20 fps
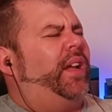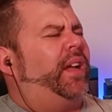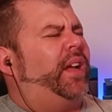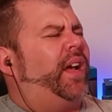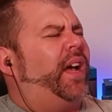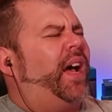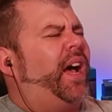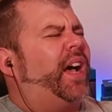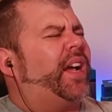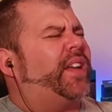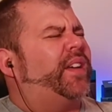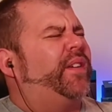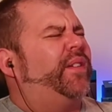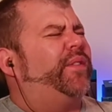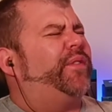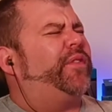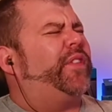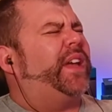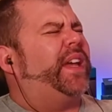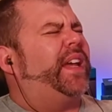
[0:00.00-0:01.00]
I can
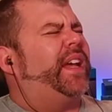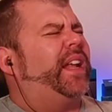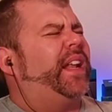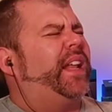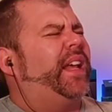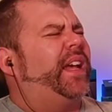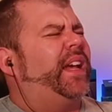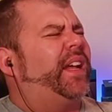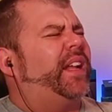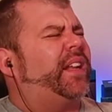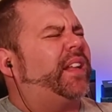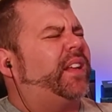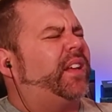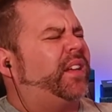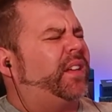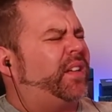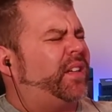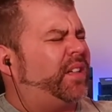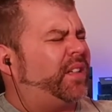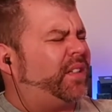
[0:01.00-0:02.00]
feel it
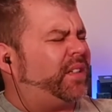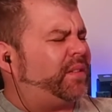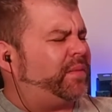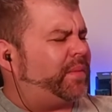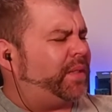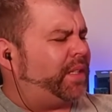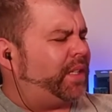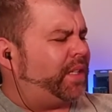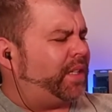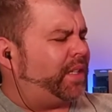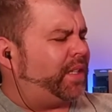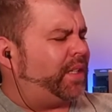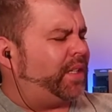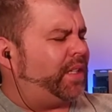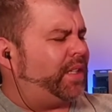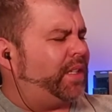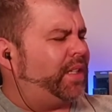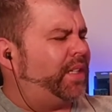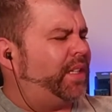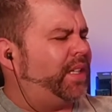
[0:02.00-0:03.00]
coming
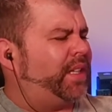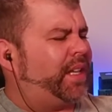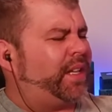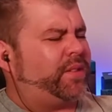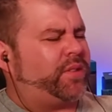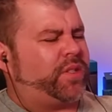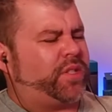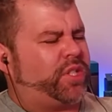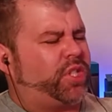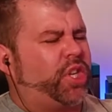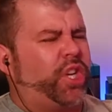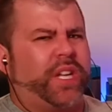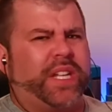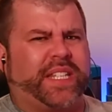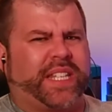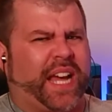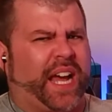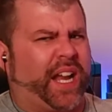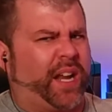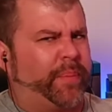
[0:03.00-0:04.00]
in the... Just turn it
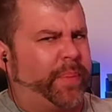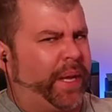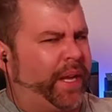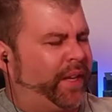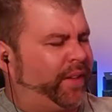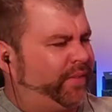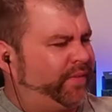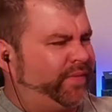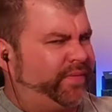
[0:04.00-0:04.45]
down a bit.